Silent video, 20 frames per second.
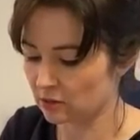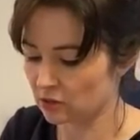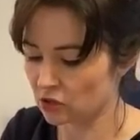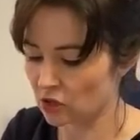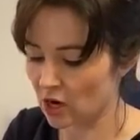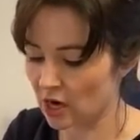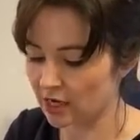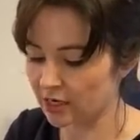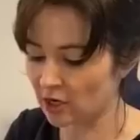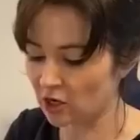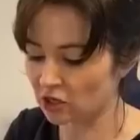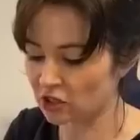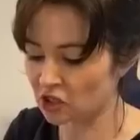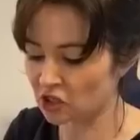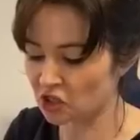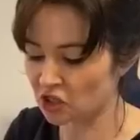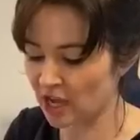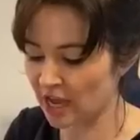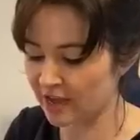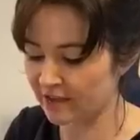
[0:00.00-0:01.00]
Try not to
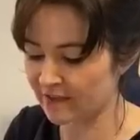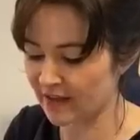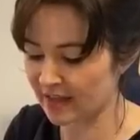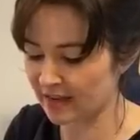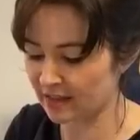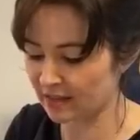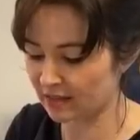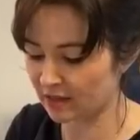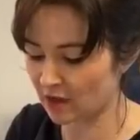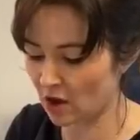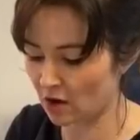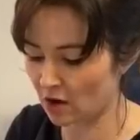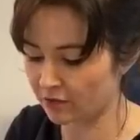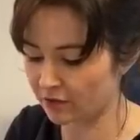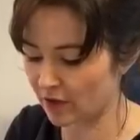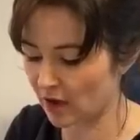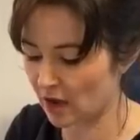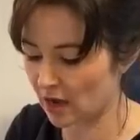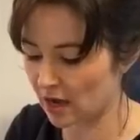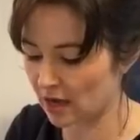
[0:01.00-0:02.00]
shave anything off,
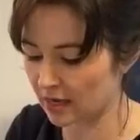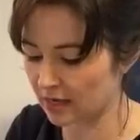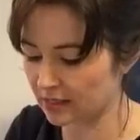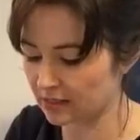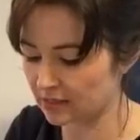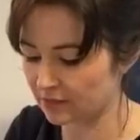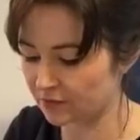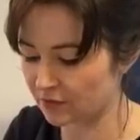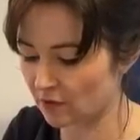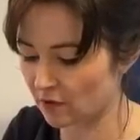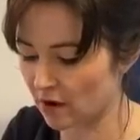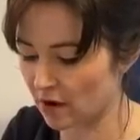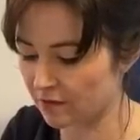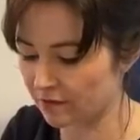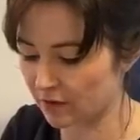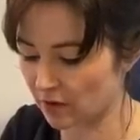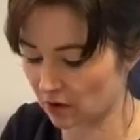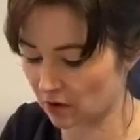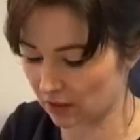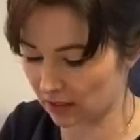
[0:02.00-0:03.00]
guys. If you're
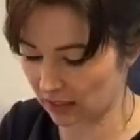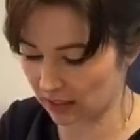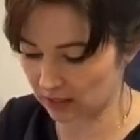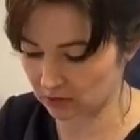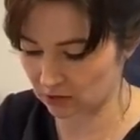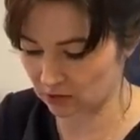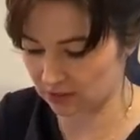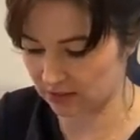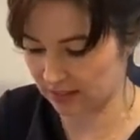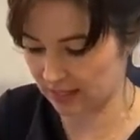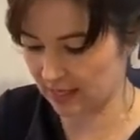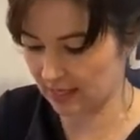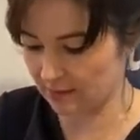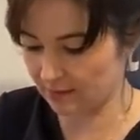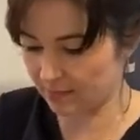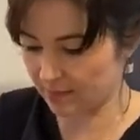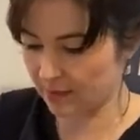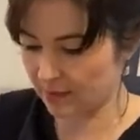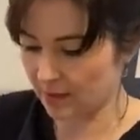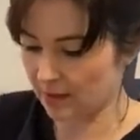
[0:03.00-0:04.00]
overlocking, just keep